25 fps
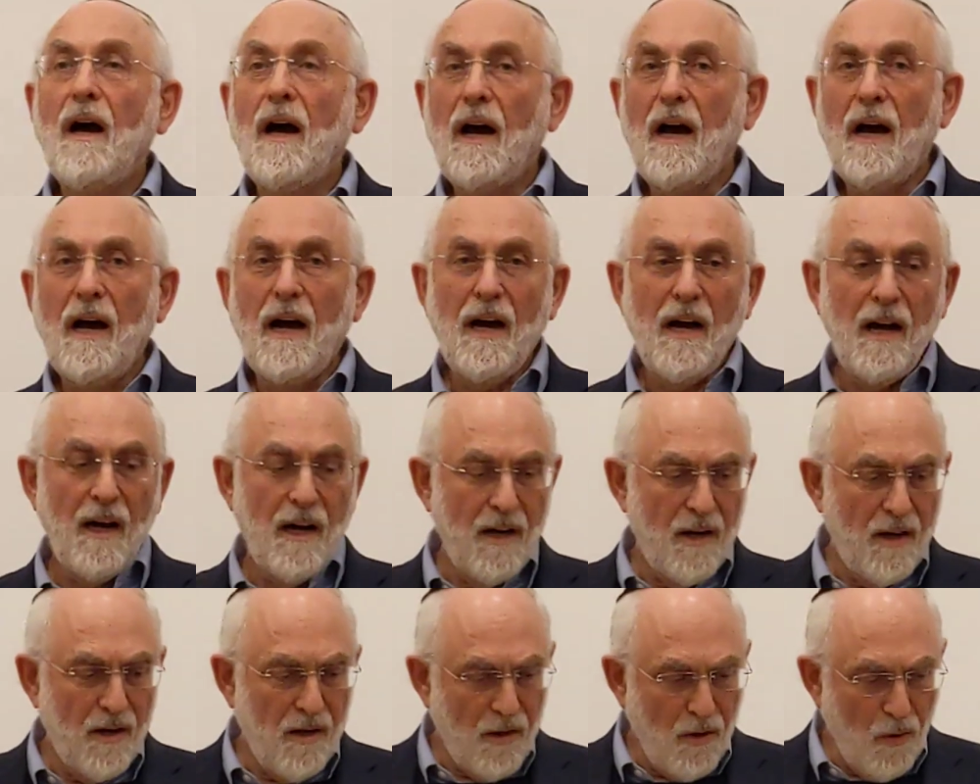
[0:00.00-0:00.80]

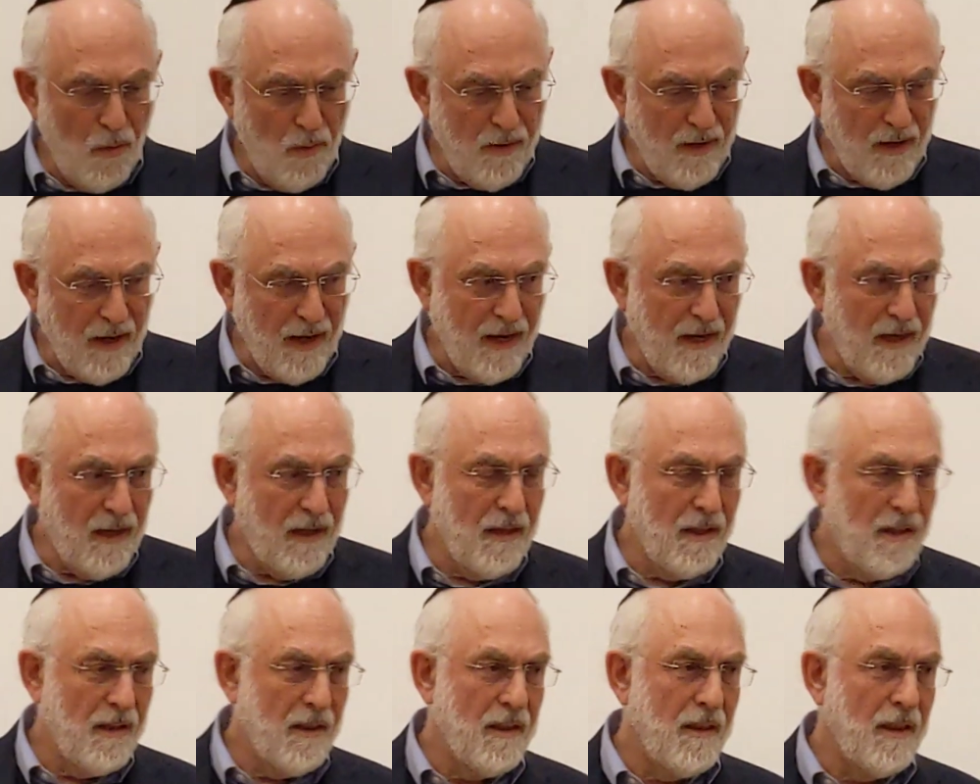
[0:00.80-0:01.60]
aha, okay,
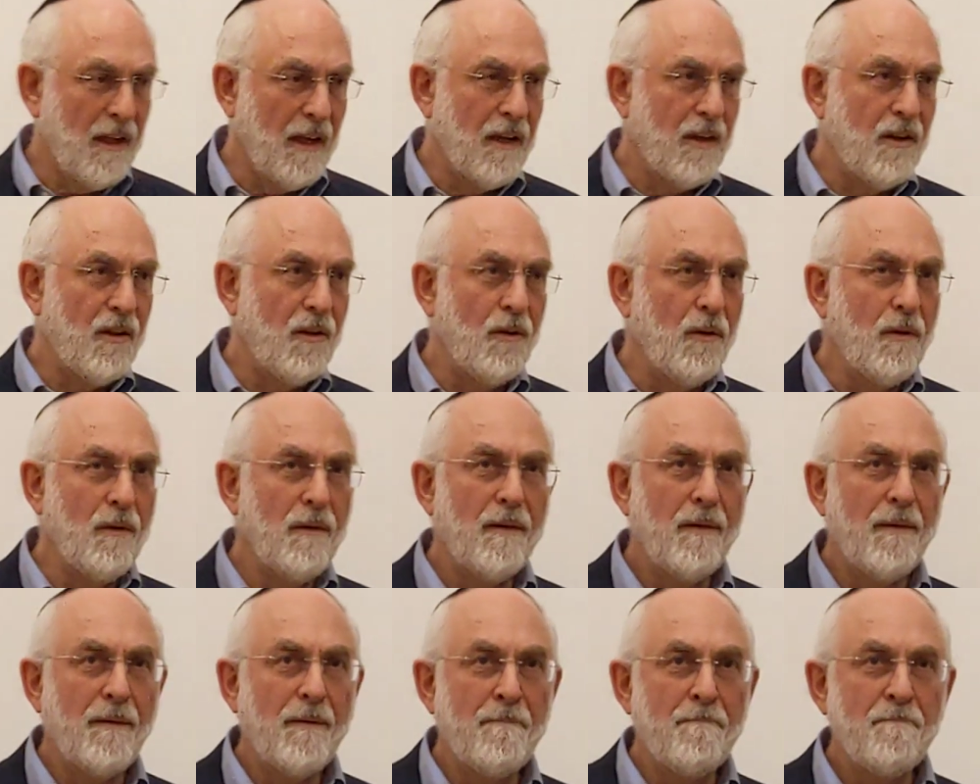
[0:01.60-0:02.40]
thank you.